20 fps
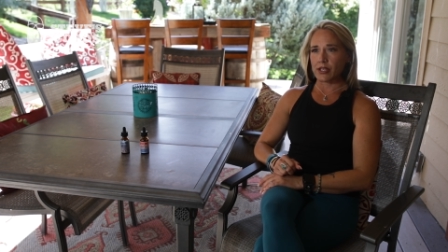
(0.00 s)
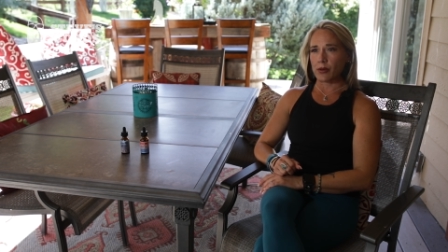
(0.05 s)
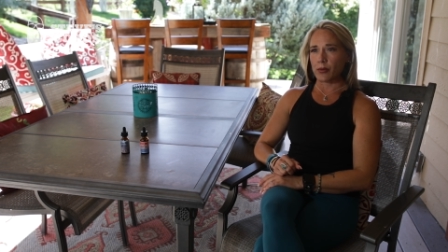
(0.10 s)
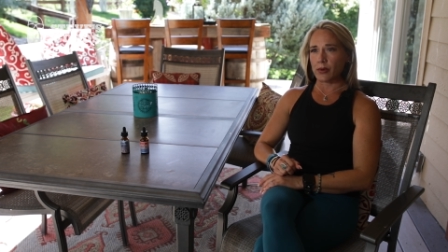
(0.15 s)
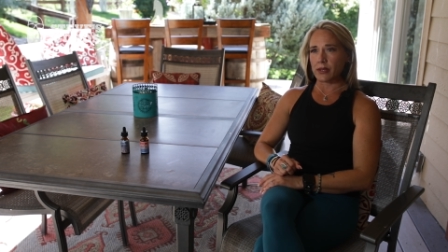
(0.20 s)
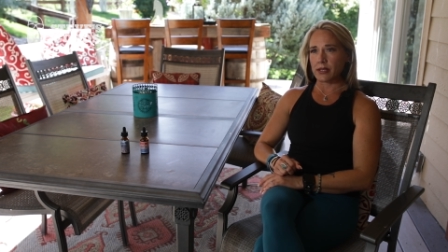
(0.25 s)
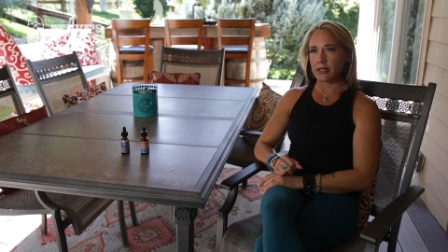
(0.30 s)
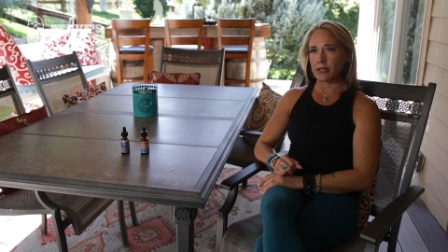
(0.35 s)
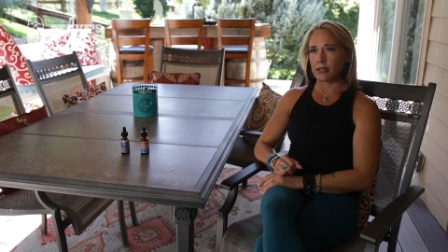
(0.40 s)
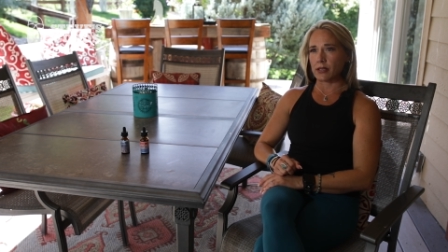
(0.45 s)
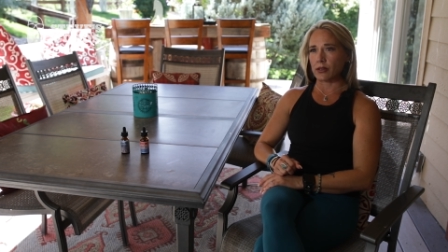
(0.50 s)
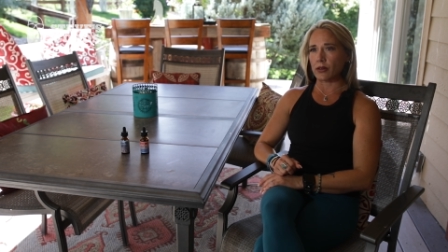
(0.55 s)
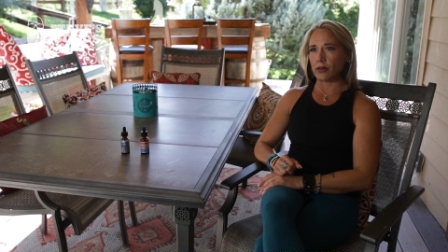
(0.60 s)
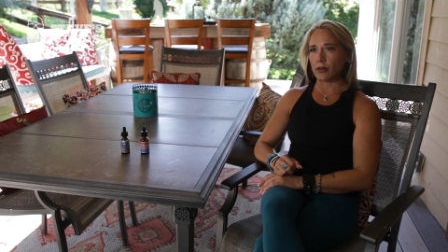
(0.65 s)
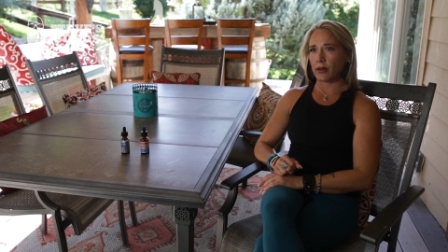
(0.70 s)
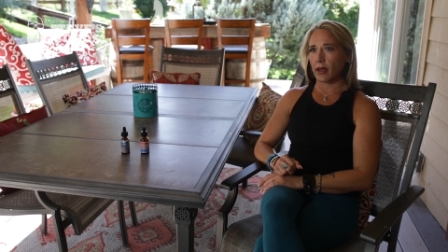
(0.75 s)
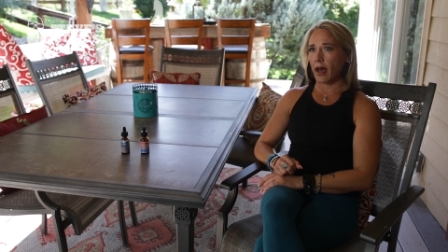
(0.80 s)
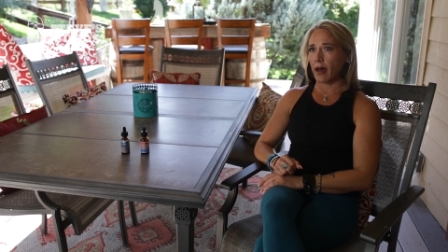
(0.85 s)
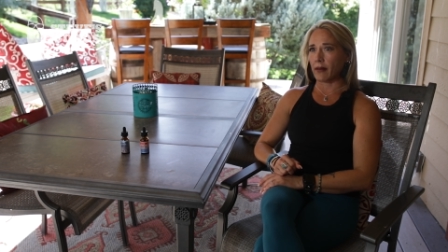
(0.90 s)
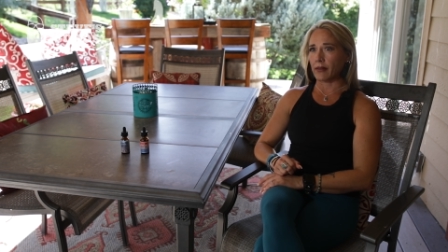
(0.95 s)
he was
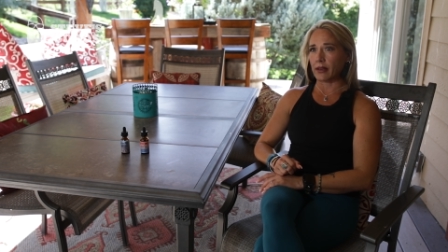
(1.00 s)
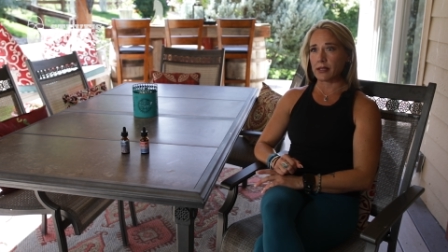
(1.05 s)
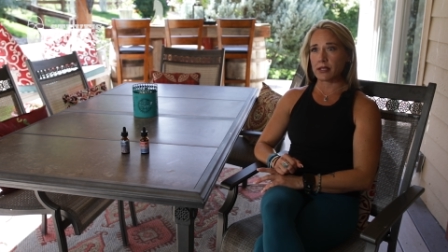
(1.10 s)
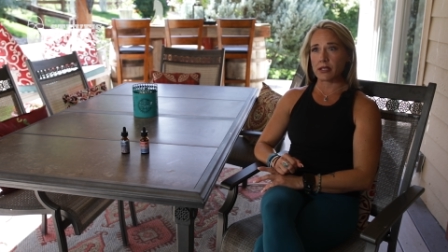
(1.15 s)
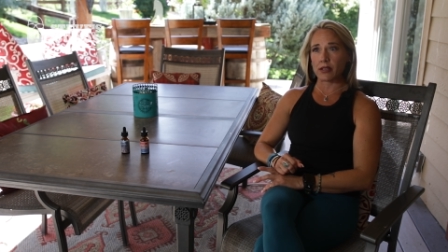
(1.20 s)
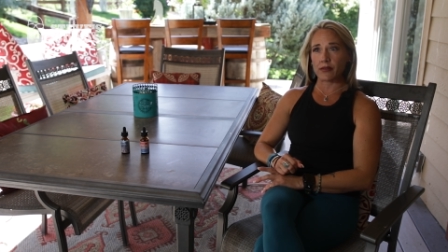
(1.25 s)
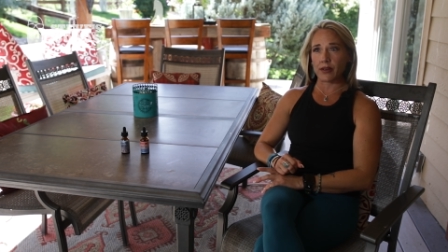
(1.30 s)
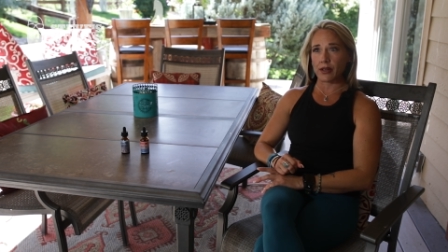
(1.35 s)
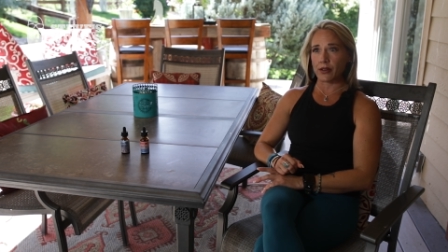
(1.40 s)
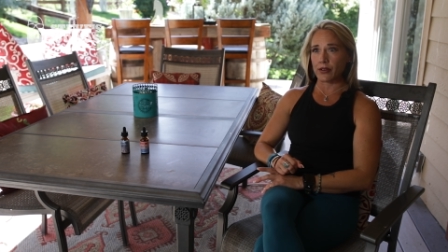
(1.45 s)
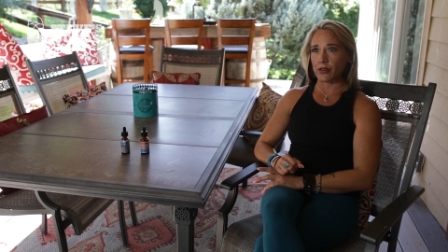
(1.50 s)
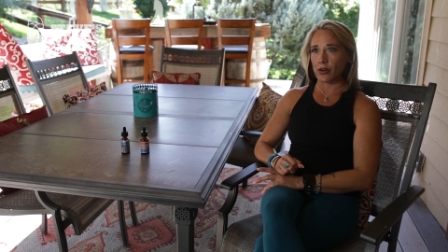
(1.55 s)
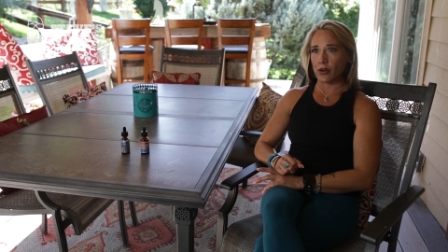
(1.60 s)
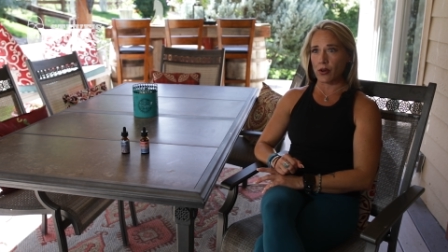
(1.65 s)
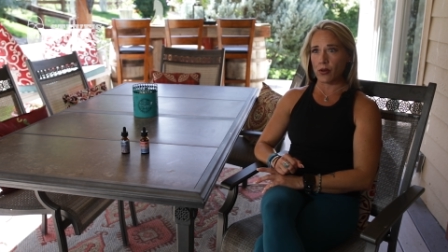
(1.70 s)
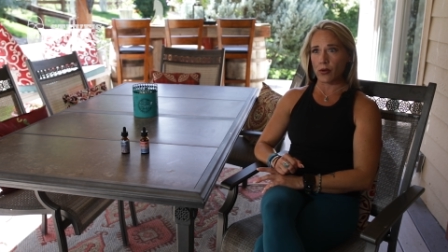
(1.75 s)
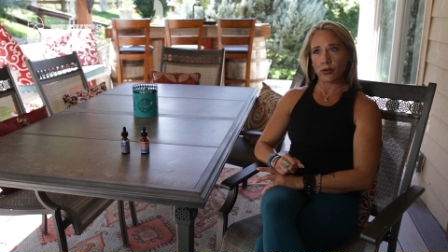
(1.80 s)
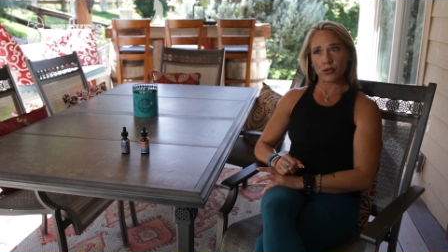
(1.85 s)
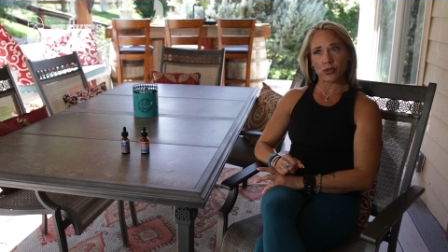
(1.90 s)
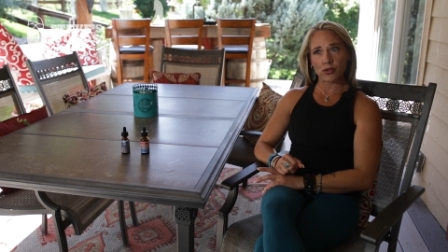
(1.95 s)
still having severe
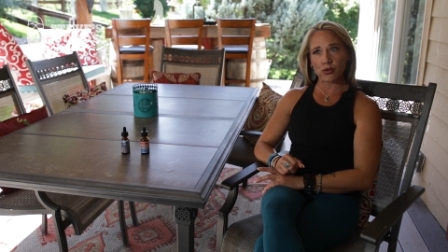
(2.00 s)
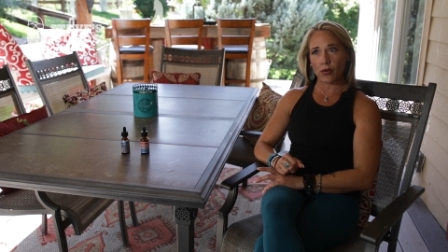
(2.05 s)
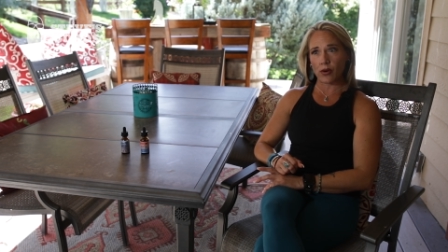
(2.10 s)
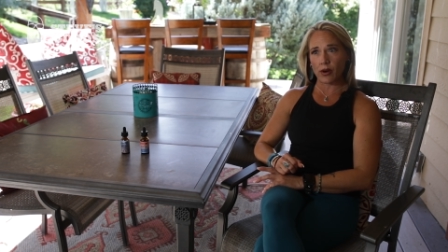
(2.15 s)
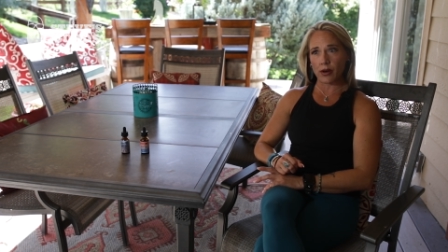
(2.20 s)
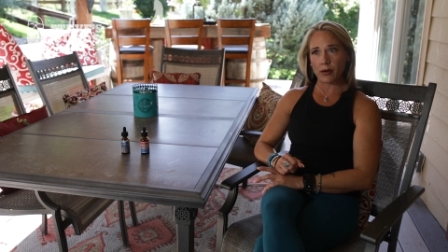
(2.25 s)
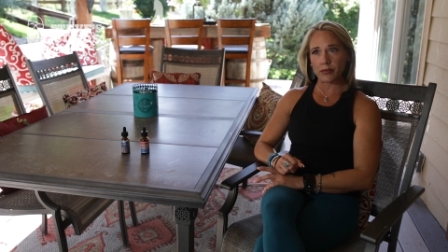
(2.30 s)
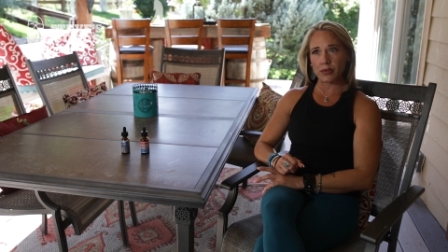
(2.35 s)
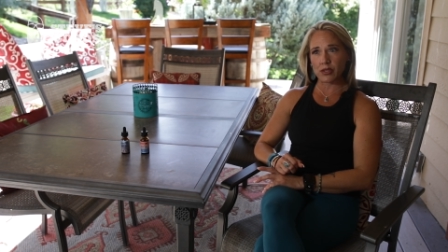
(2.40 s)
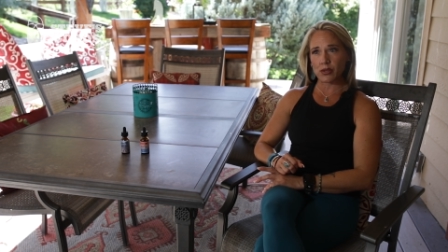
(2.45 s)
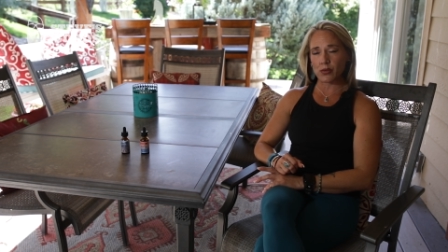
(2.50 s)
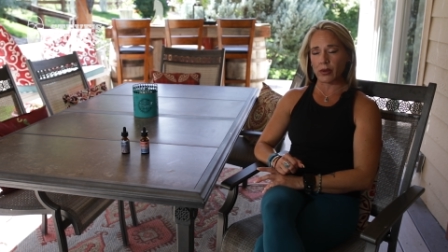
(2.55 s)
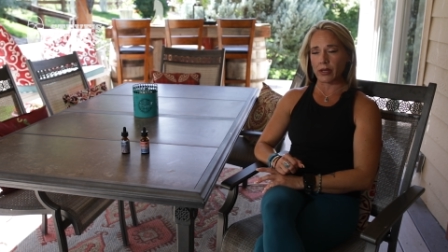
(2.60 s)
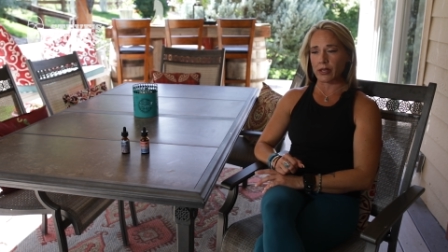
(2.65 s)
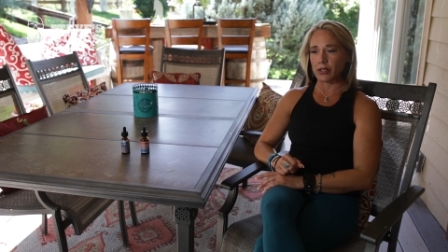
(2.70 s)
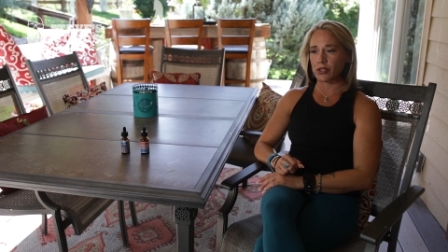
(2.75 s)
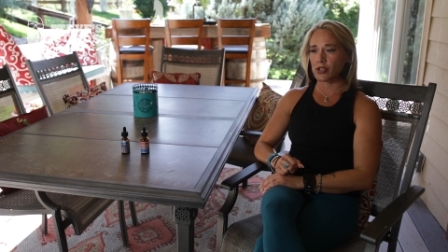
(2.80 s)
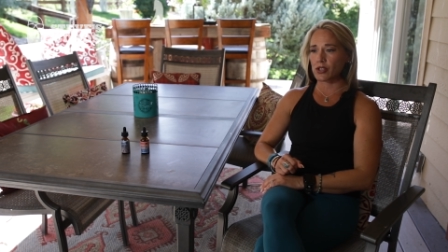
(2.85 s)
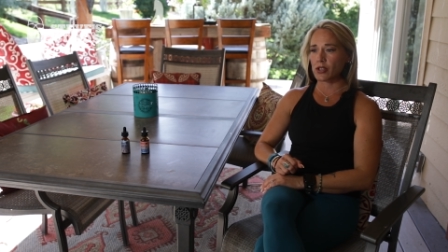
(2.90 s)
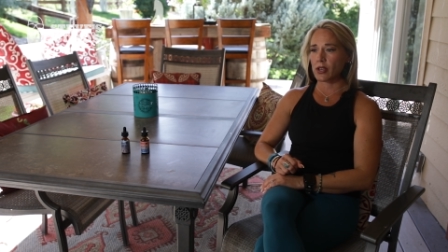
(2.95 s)
neurostorms,
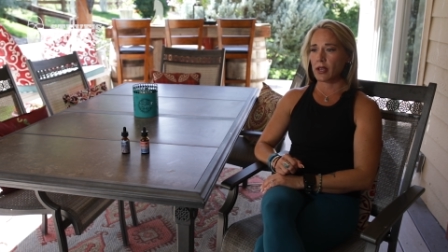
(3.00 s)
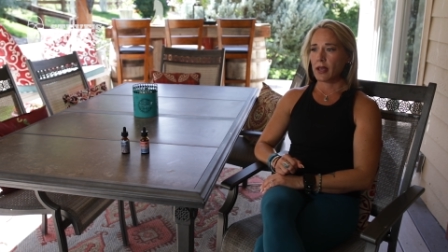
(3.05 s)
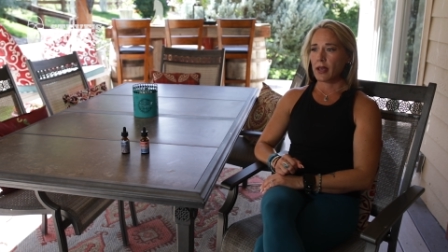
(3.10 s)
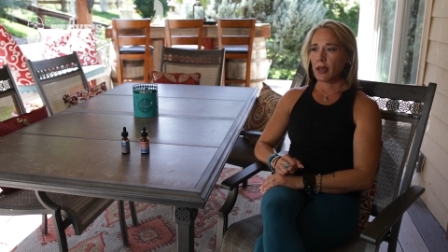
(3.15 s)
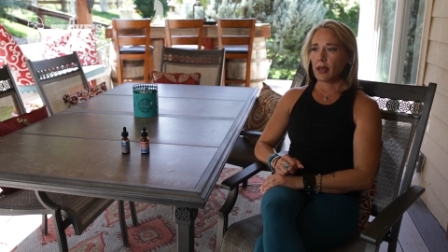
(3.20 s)
which